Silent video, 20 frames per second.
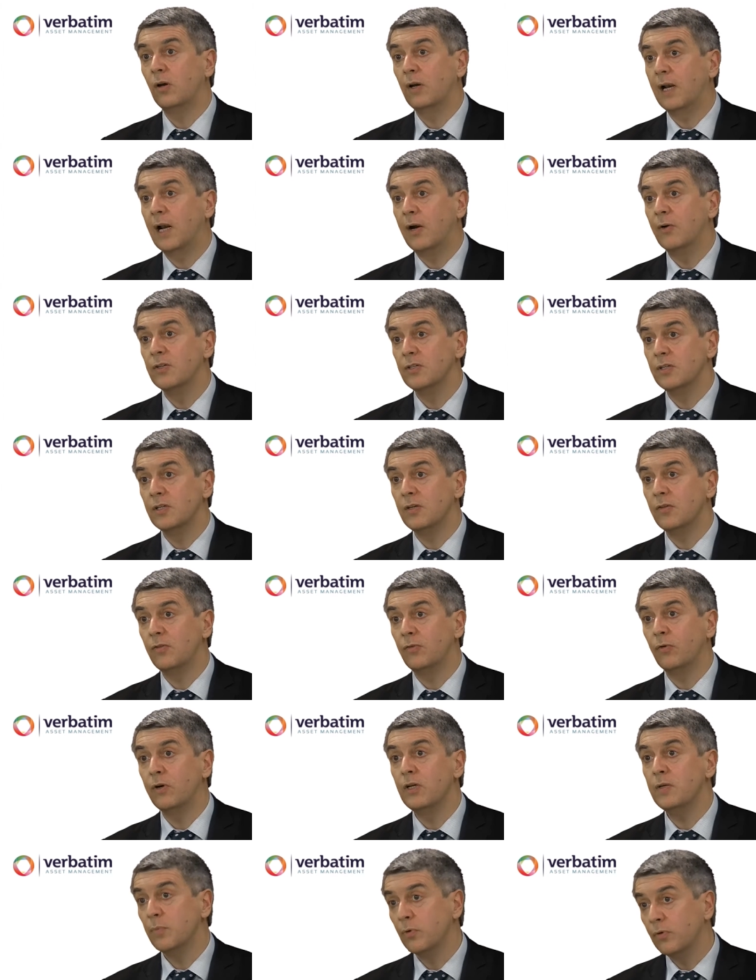Clarity
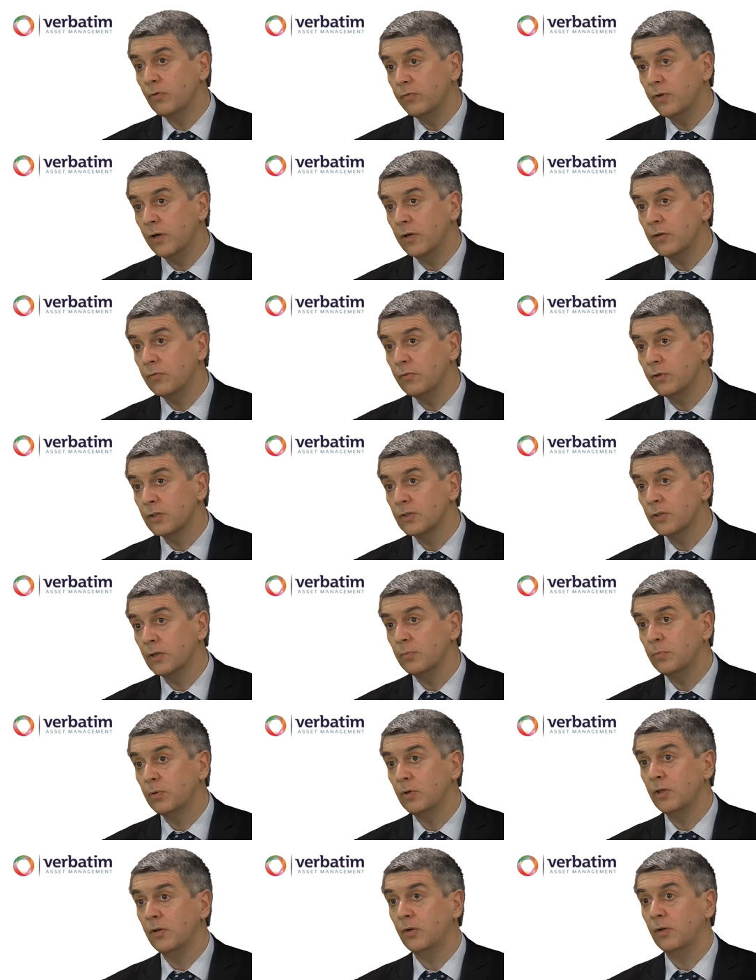3 portfolio, for
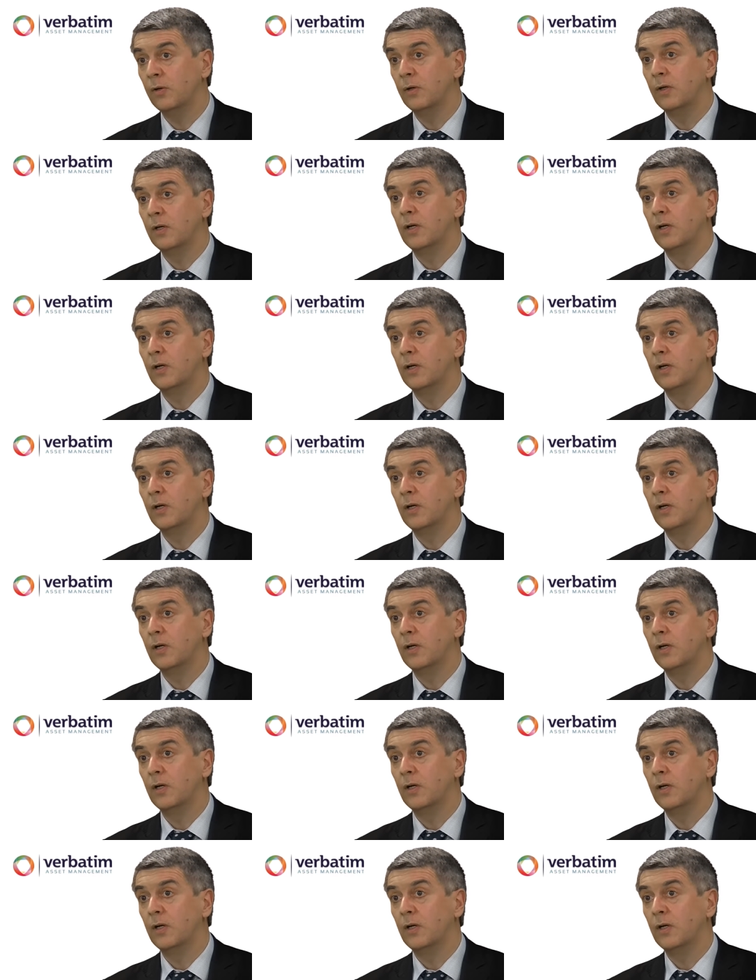example, you're